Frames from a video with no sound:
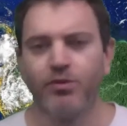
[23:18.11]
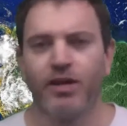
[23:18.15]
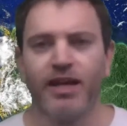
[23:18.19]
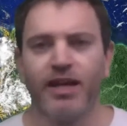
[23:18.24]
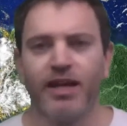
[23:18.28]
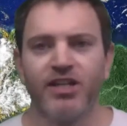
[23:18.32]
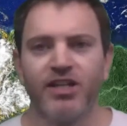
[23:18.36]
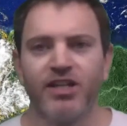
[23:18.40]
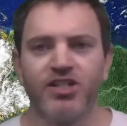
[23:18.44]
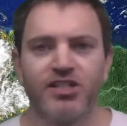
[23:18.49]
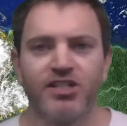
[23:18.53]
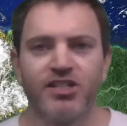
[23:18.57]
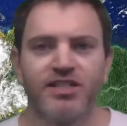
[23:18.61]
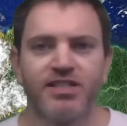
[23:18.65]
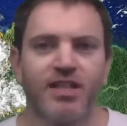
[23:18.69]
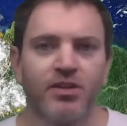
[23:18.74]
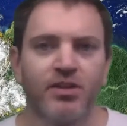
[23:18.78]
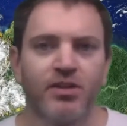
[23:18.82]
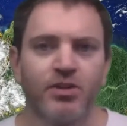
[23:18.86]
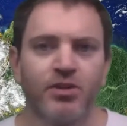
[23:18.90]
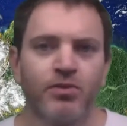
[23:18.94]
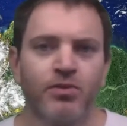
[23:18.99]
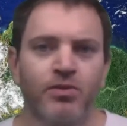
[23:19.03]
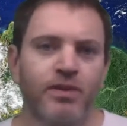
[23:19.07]
I could just sell
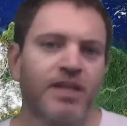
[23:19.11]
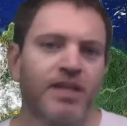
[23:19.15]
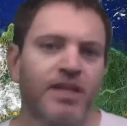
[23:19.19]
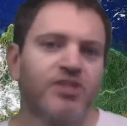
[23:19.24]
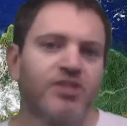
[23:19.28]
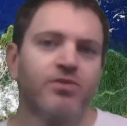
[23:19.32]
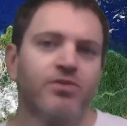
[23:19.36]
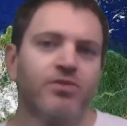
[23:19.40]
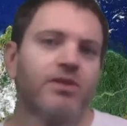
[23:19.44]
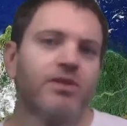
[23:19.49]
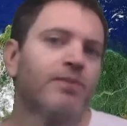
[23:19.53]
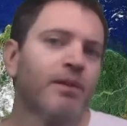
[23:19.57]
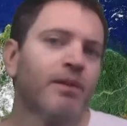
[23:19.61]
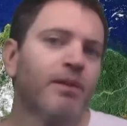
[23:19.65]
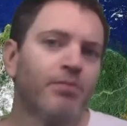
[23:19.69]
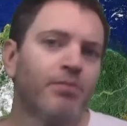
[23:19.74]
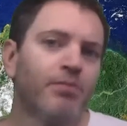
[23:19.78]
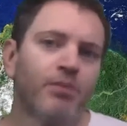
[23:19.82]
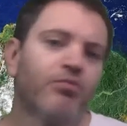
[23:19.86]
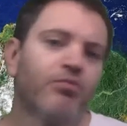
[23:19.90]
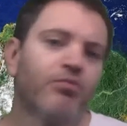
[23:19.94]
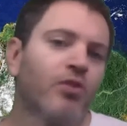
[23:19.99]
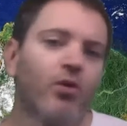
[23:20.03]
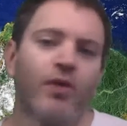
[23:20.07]
you and get you into my book
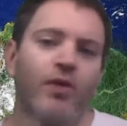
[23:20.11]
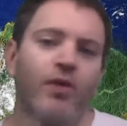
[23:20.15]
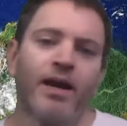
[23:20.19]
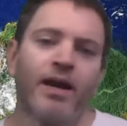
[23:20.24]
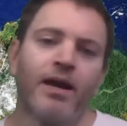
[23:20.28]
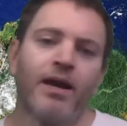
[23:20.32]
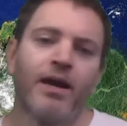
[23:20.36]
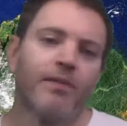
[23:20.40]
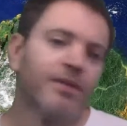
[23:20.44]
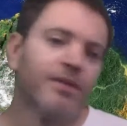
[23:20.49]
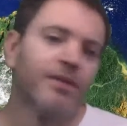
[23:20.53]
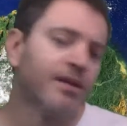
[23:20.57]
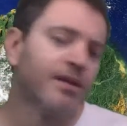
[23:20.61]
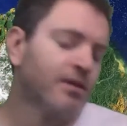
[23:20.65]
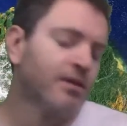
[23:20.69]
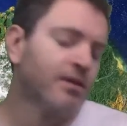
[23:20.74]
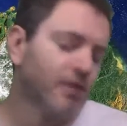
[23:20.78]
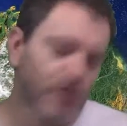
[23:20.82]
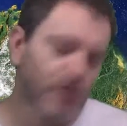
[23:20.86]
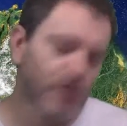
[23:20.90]
program and,